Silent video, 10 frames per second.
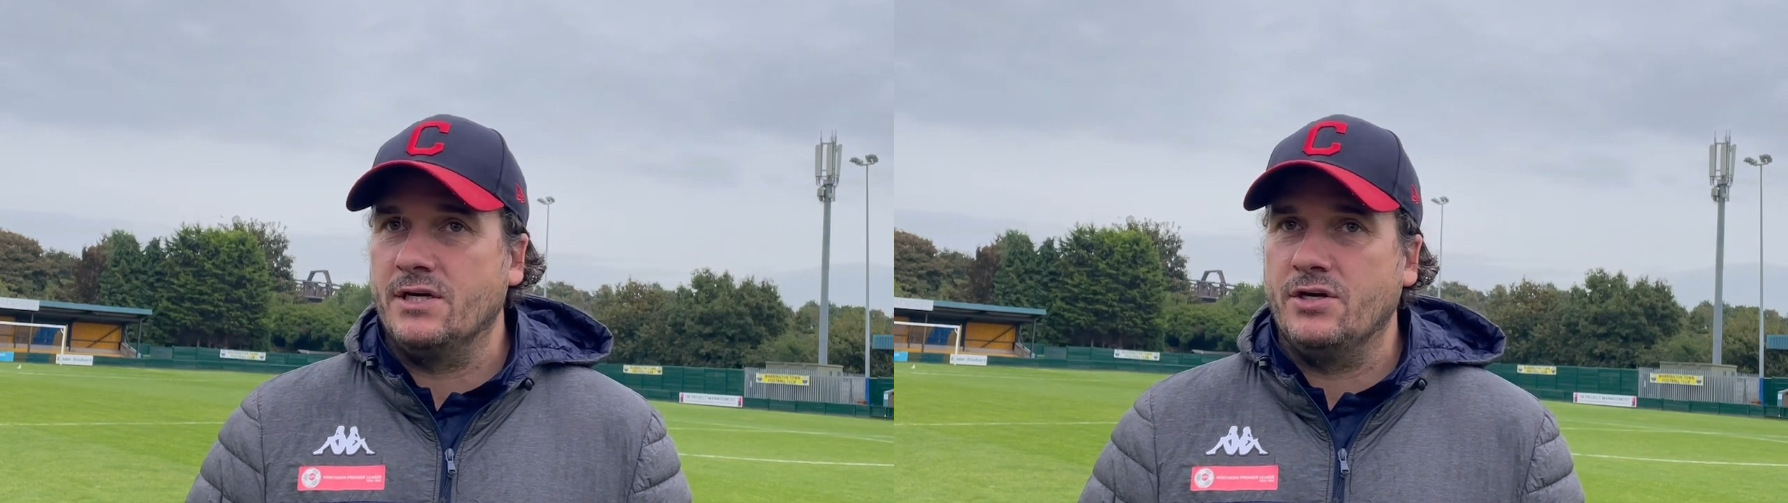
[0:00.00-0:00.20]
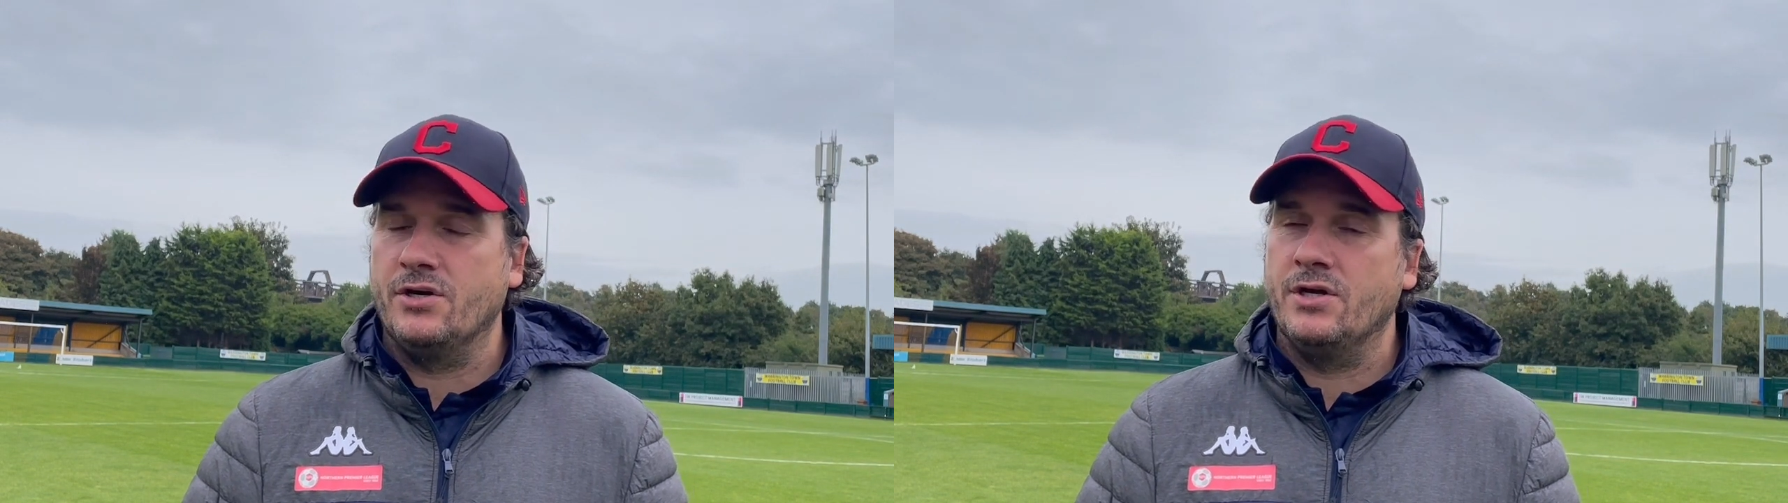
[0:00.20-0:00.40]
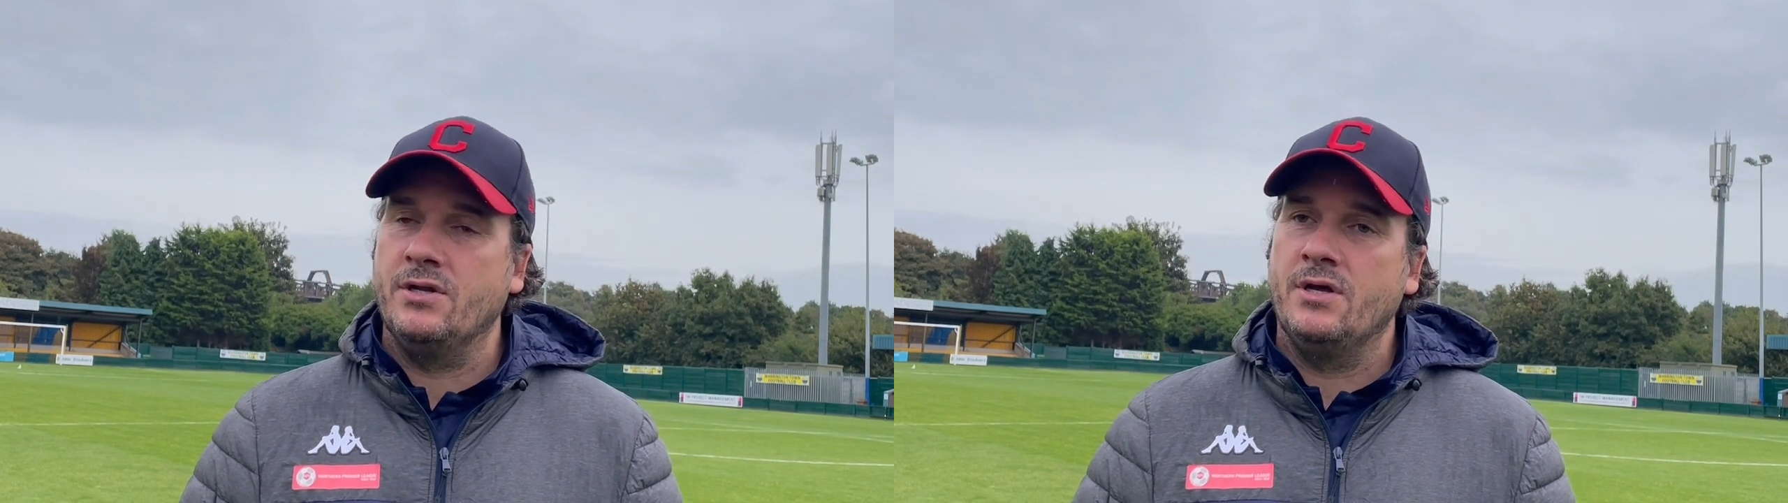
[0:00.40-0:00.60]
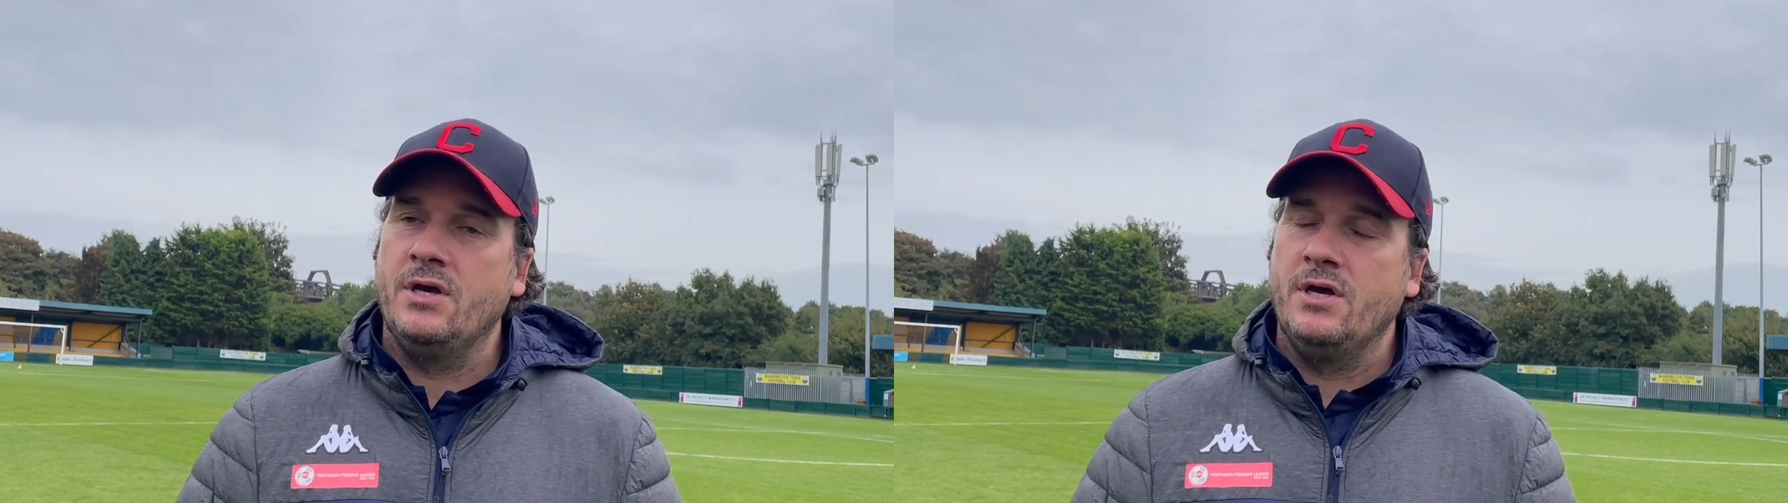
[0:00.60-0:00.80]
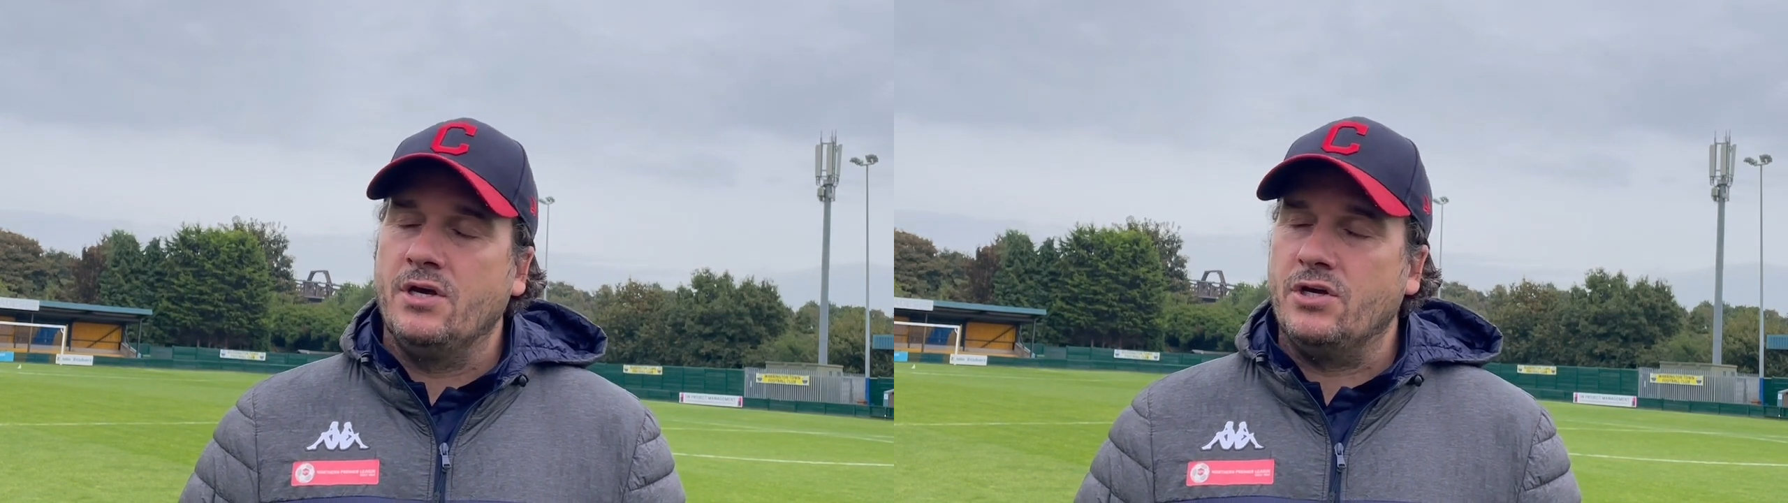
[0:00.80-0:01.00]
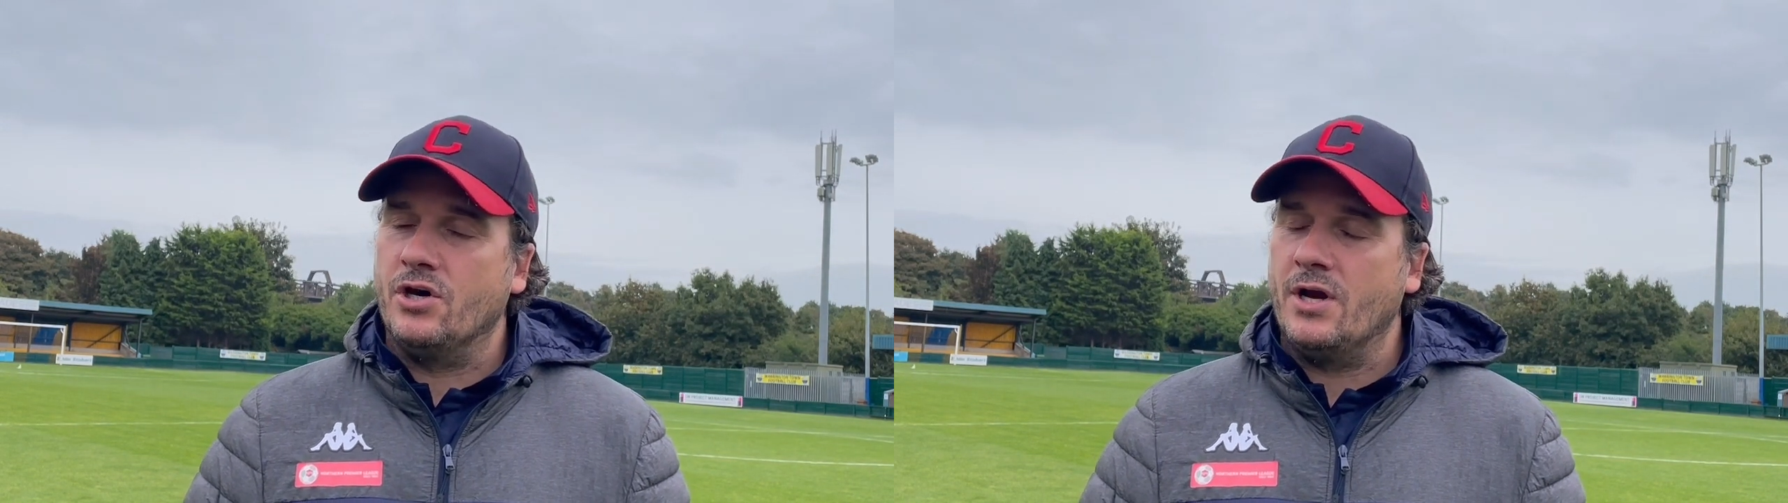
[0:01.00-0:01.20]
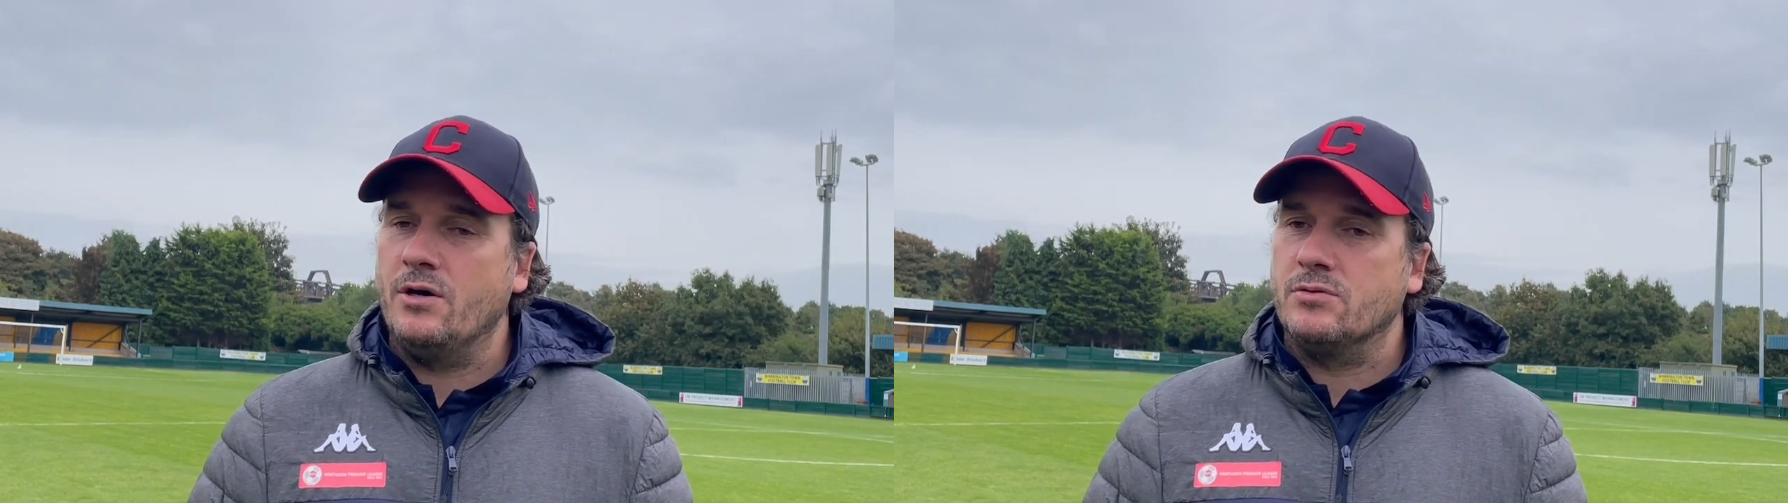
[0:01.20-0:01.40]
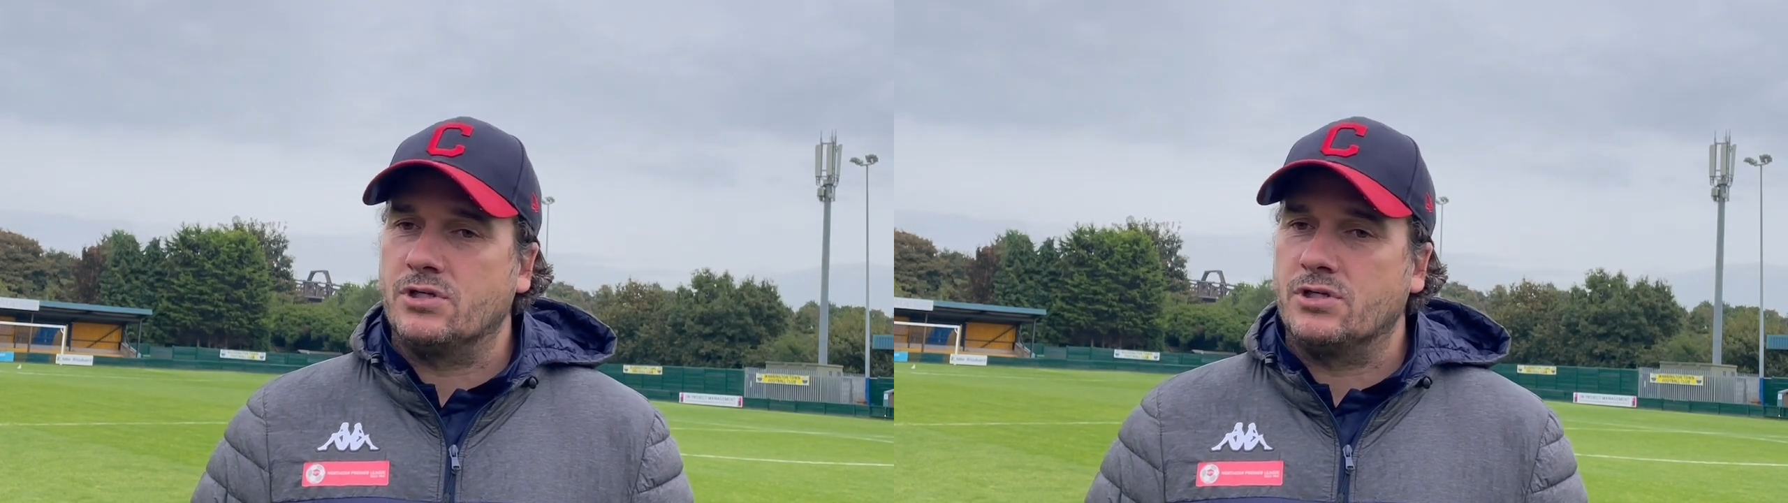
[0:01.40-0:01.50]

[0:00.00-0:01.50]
year in, year out.